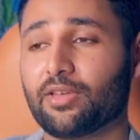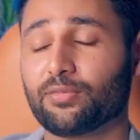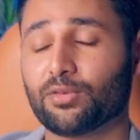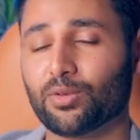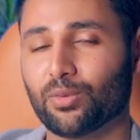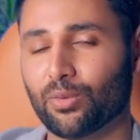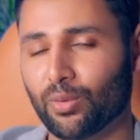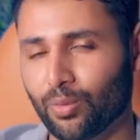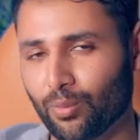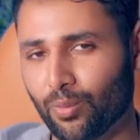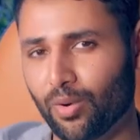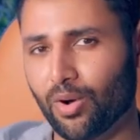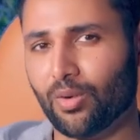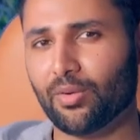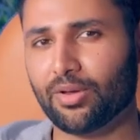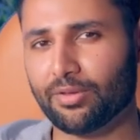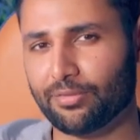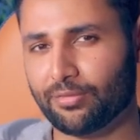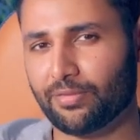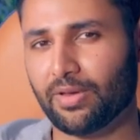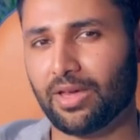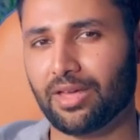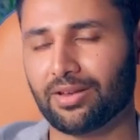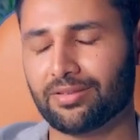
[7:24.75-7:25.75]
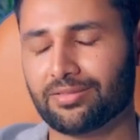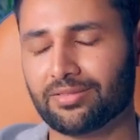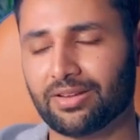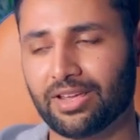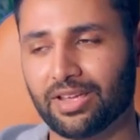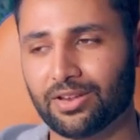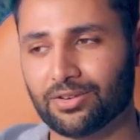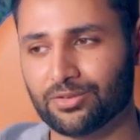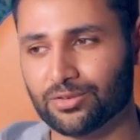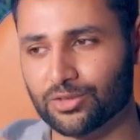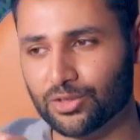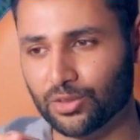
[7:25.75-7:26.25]
if you're a Huawei fan
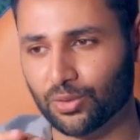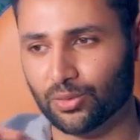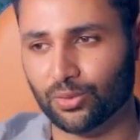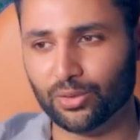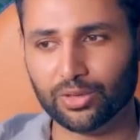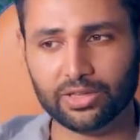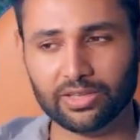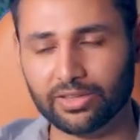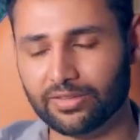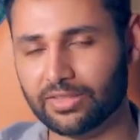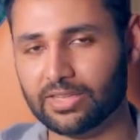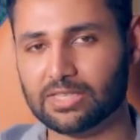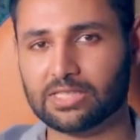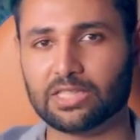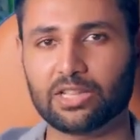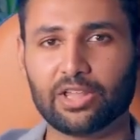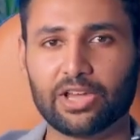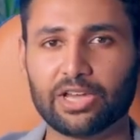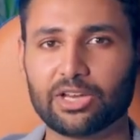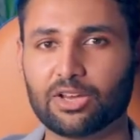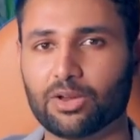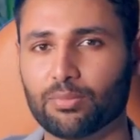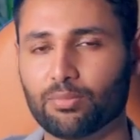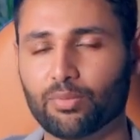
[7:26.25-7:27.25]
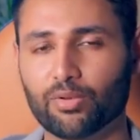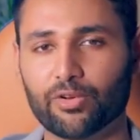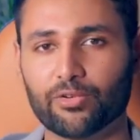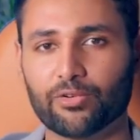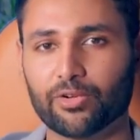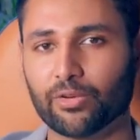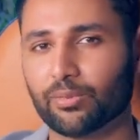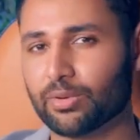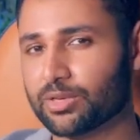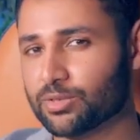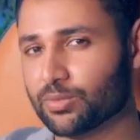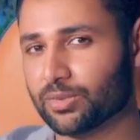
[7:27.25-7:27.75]
and you're looking at this lineup
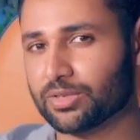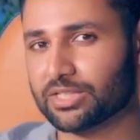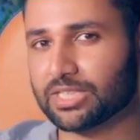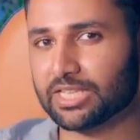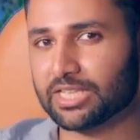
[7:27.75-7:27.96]
wondering which one